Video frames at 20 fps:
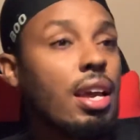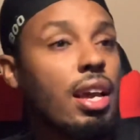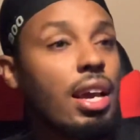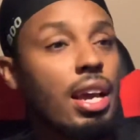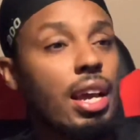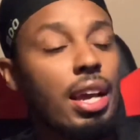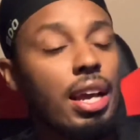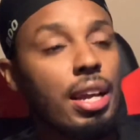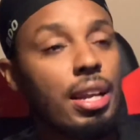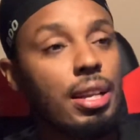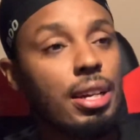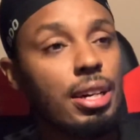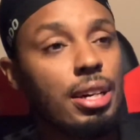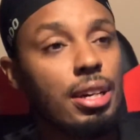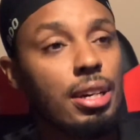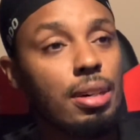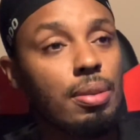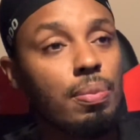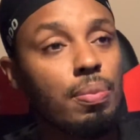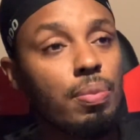And
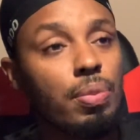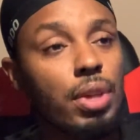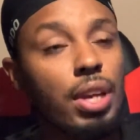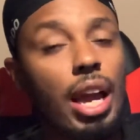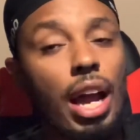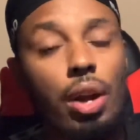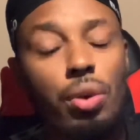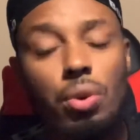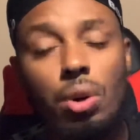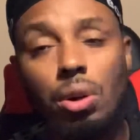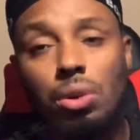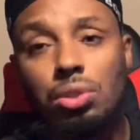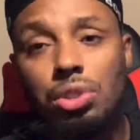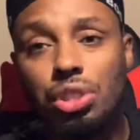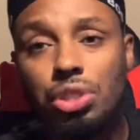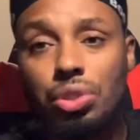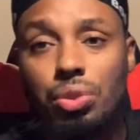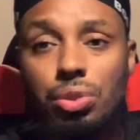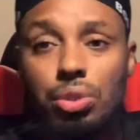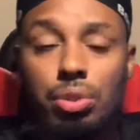the guy who owns
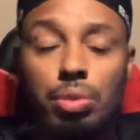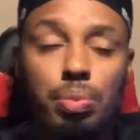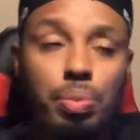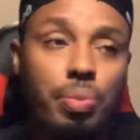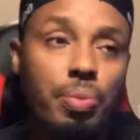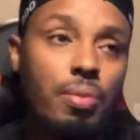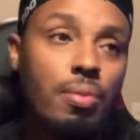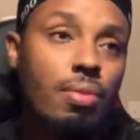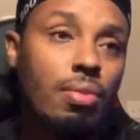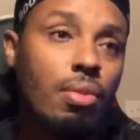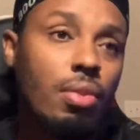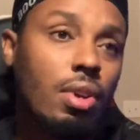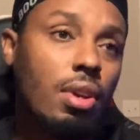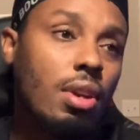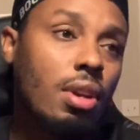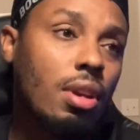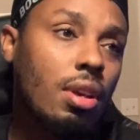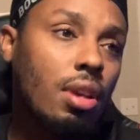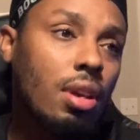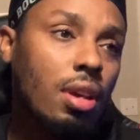this group,
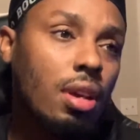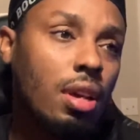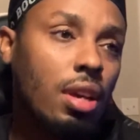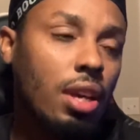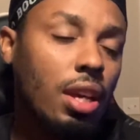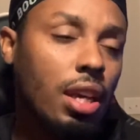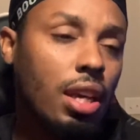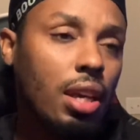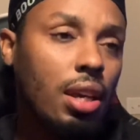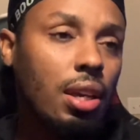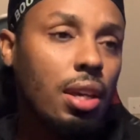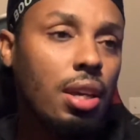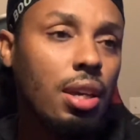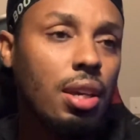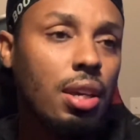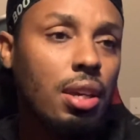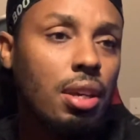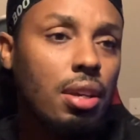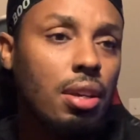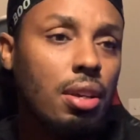he,